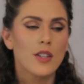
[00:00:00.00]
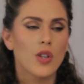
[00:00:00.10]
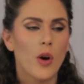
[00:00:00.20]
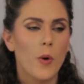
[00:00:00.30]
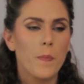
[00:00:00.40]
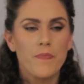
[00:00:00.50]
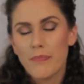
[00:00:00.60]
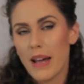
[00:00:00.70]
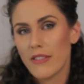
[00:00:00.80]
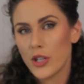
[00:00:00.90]
So
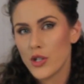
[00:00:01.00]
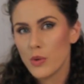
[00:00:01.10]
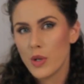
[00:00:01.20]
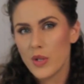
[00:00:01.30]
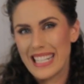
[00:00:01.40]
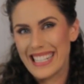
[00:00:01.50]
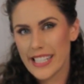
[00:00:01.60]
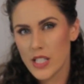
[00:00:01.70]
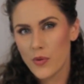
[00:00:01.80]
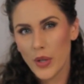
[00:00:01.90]
by virtue using an
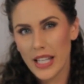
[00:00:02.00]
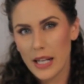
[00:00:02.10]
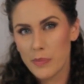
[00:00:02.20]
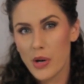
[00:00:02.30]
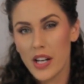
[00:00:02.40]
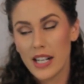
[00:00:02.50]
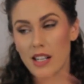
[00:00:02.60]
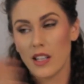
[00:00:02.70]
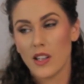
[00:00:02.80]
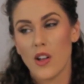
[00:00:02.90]
exfoliating
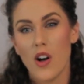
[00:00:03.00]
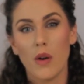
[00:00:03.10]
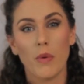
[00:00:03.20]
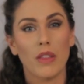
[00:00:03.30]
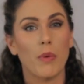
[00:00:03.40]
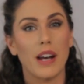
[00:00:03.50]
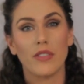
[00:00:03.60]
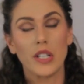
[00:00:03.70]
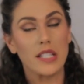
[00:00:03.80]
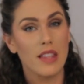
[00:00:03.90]
product along with
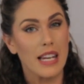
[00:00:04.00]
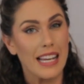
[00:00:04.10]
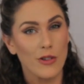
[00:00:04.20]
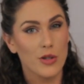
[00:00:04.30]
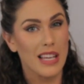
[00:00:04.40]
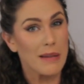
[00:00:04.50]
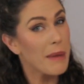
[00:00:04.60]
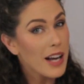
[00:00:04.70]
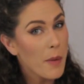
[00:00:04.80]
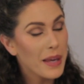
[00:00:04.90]
whatever whatever is thinning your skin
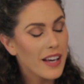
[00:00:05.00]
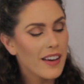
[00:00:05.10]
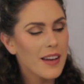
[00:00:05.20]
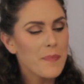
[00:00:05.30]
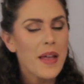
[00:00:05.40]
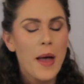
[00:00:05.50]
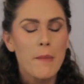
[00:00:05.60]
might not be good,